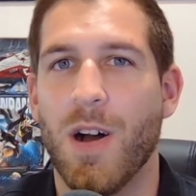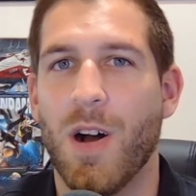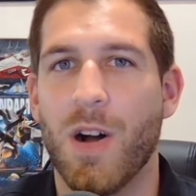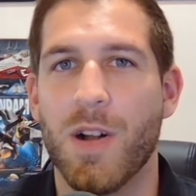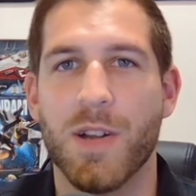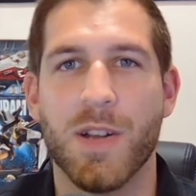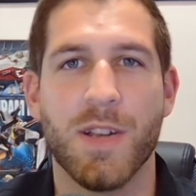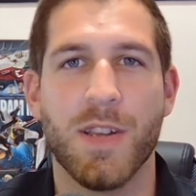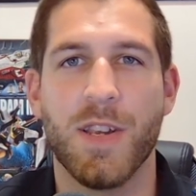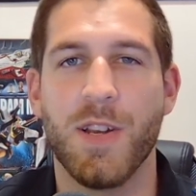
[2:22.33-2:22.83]

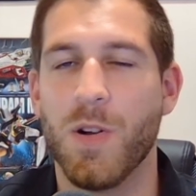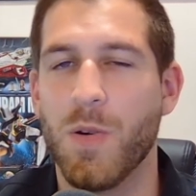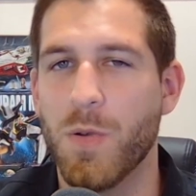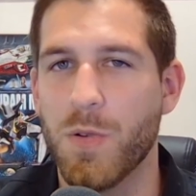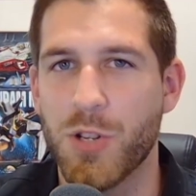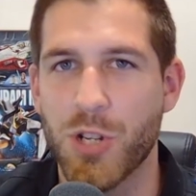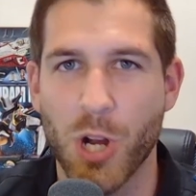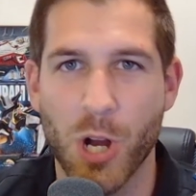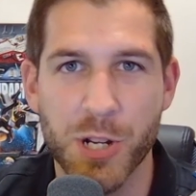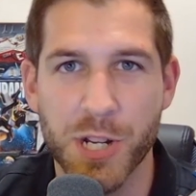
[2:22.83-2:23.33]
on,
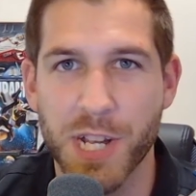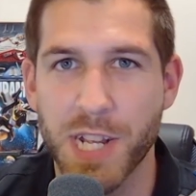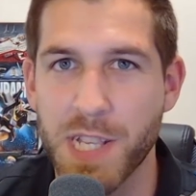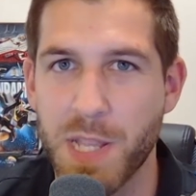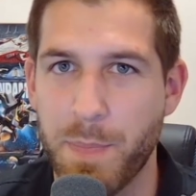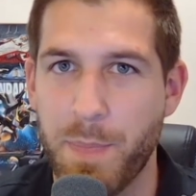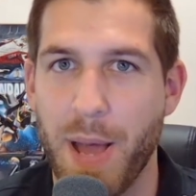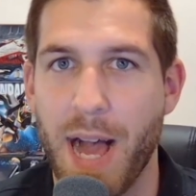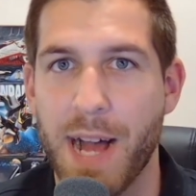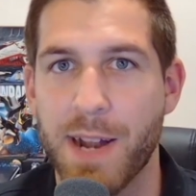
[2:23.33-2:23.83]
charging
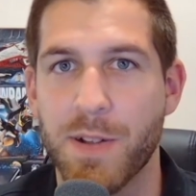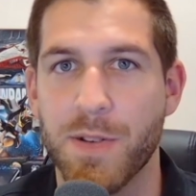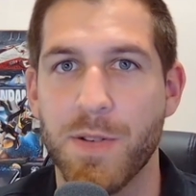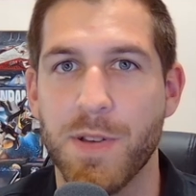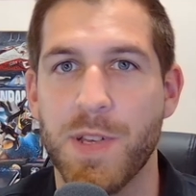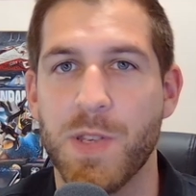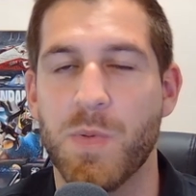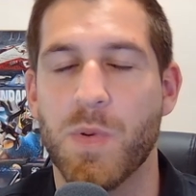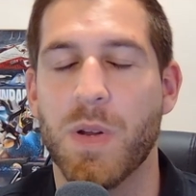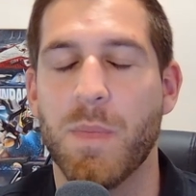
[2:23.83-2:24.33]
into battle
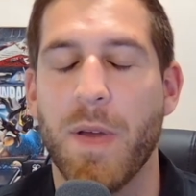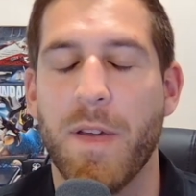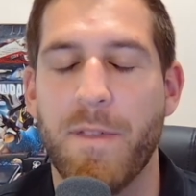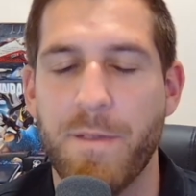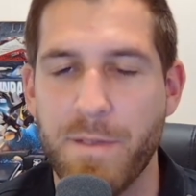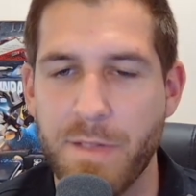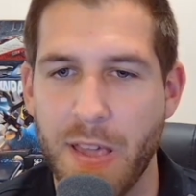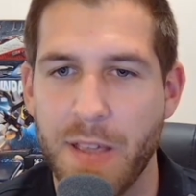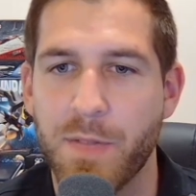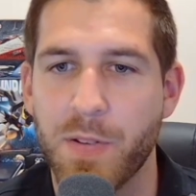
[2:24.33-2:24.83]
is one of my
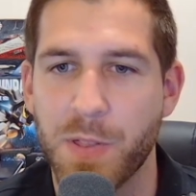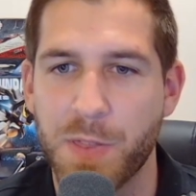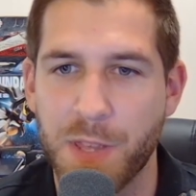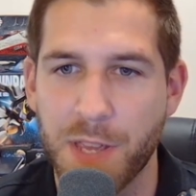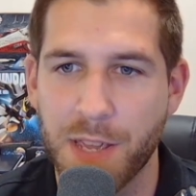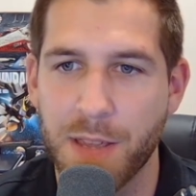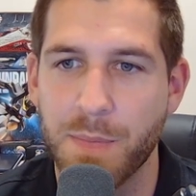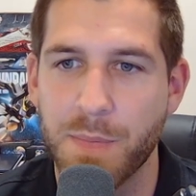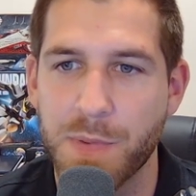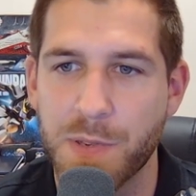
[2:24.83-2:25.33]
favorite
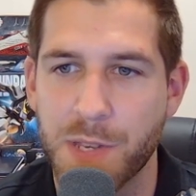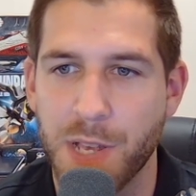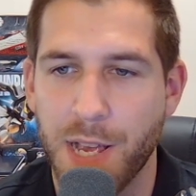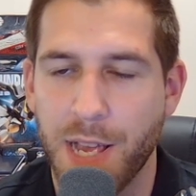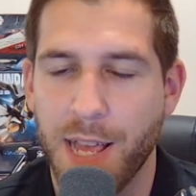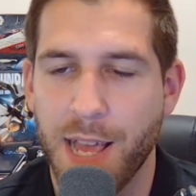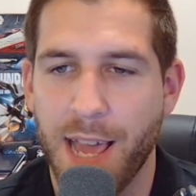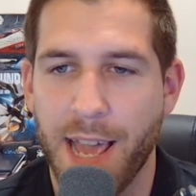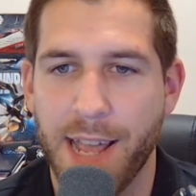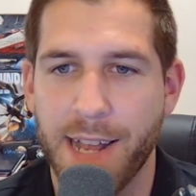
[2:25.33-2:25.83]
themes,
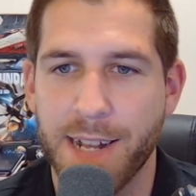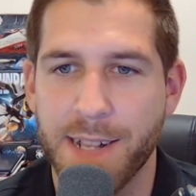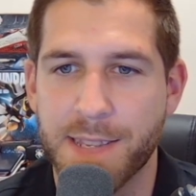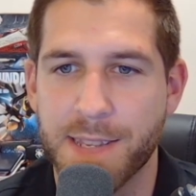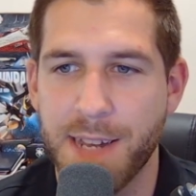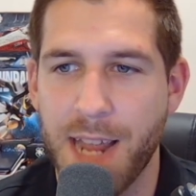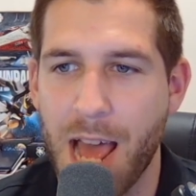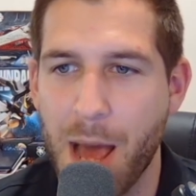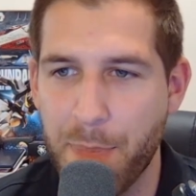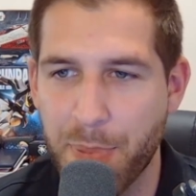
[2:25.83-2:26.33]
and
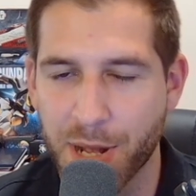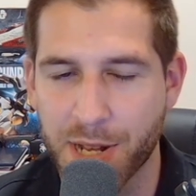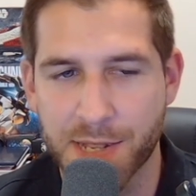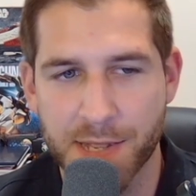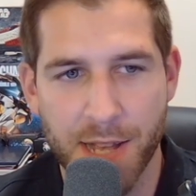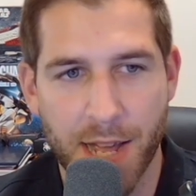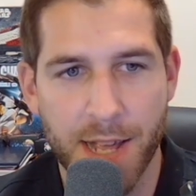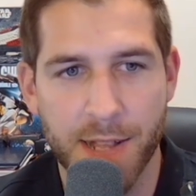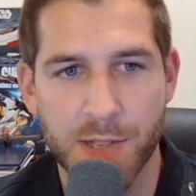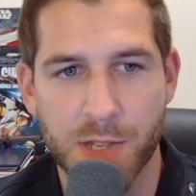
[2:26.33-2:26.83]
it's an epic
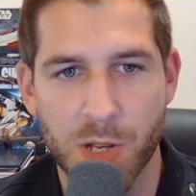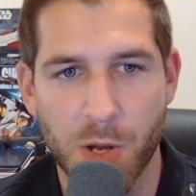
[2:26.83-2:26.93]
sight.